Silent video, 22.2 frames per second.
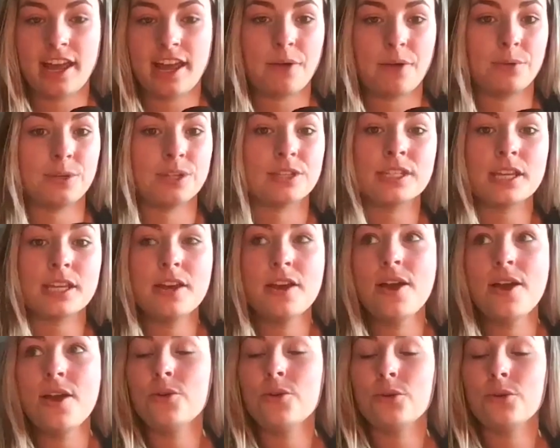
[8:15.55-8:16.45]
I was
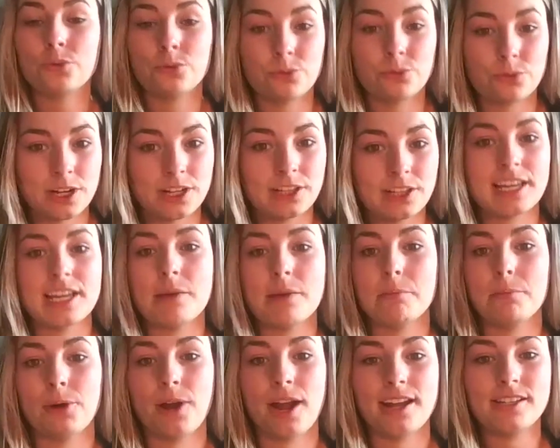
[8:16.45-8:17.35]
really
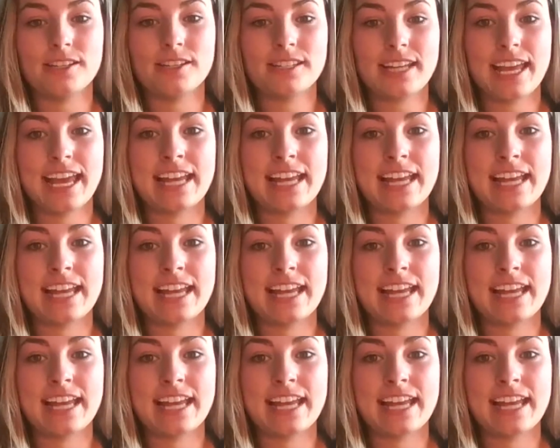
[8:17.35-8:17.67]
impressed.